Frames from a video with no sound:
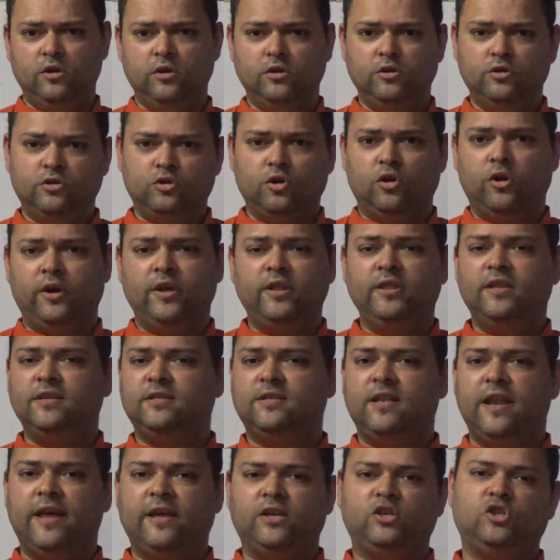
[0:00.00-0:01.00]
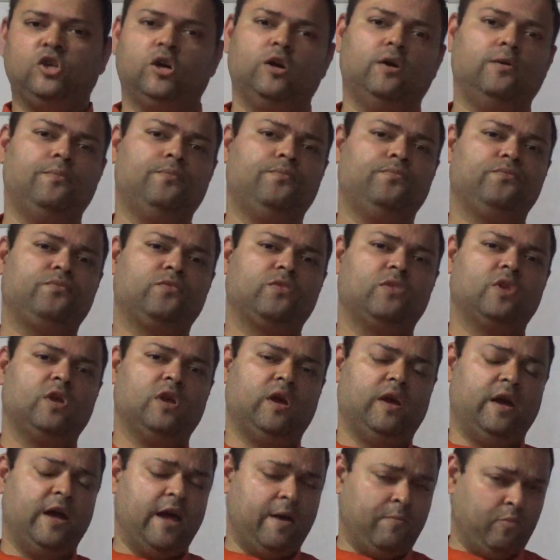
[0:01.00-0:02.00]
So in this lecture,
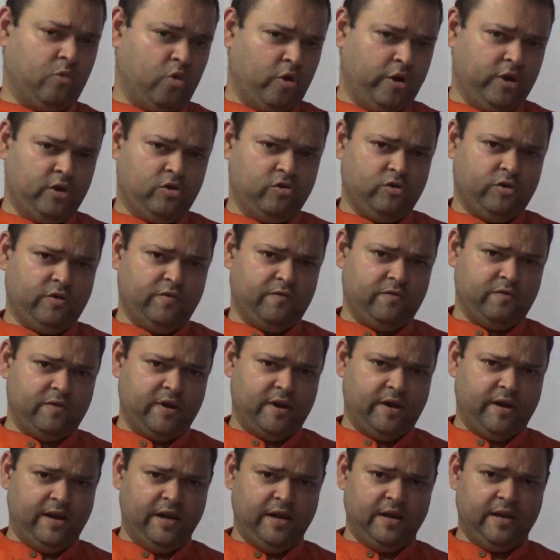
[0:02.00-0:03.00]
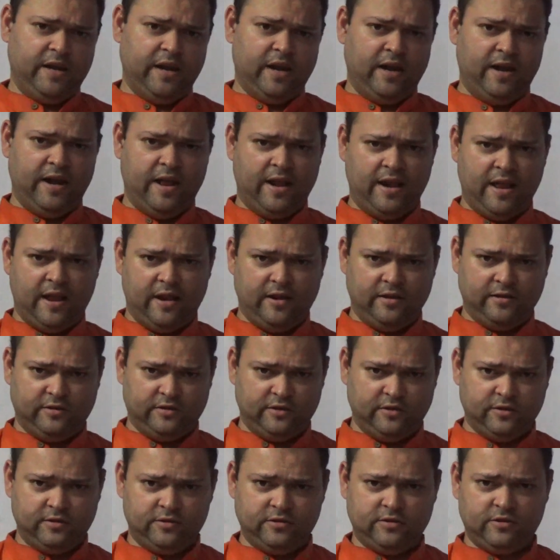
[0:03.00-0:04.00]
I am going to give you a detailed
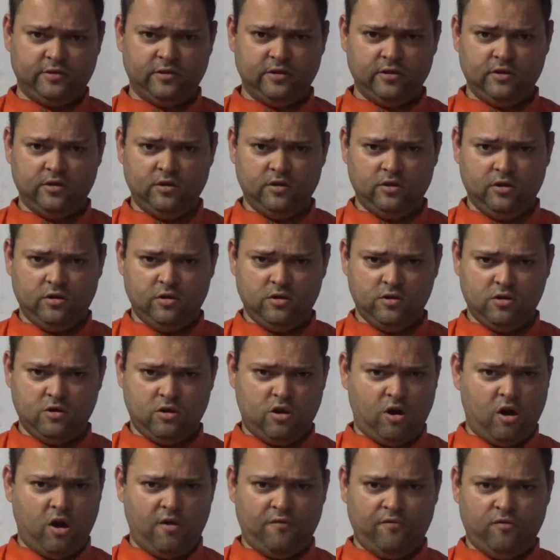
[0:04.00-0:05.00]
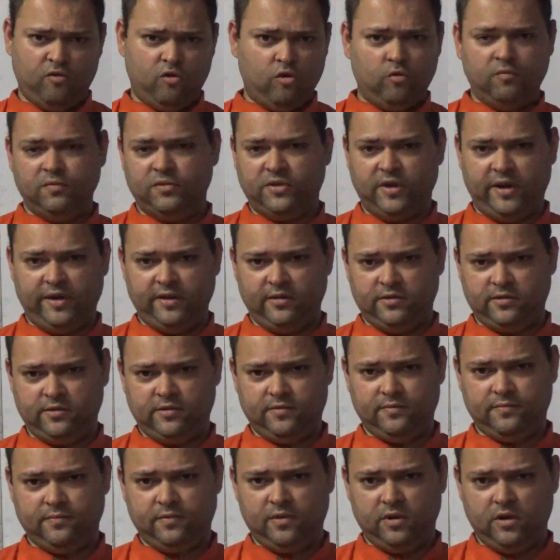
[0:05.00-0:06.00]
analysis of home
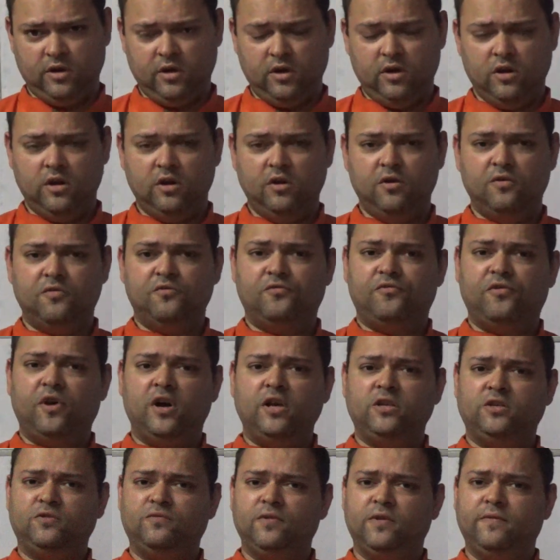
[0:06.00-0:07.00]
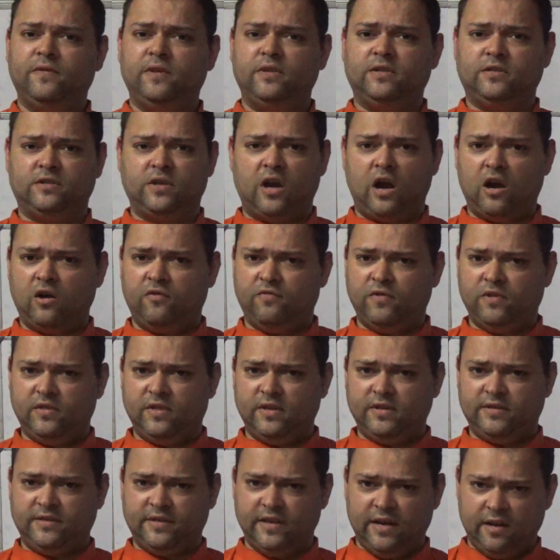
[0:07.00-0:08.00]
science. First, we will start with
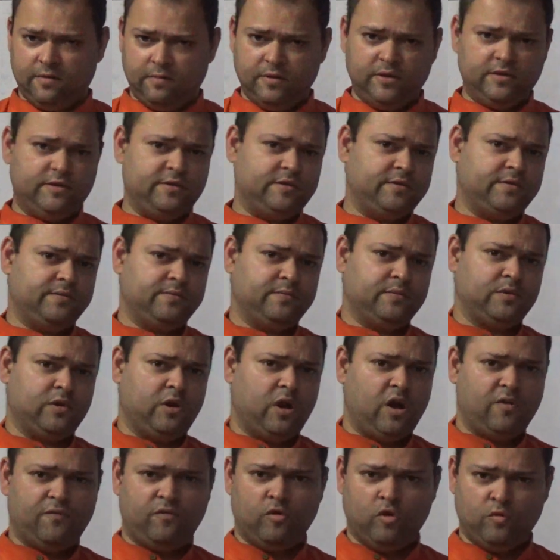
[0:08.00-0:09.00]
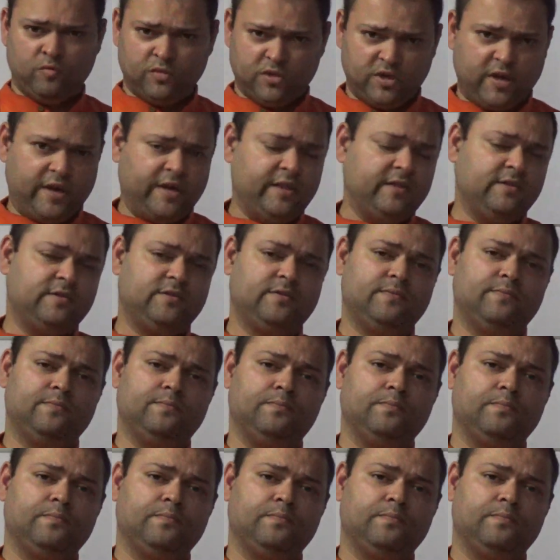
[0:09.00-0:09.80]
the syllabus of home science.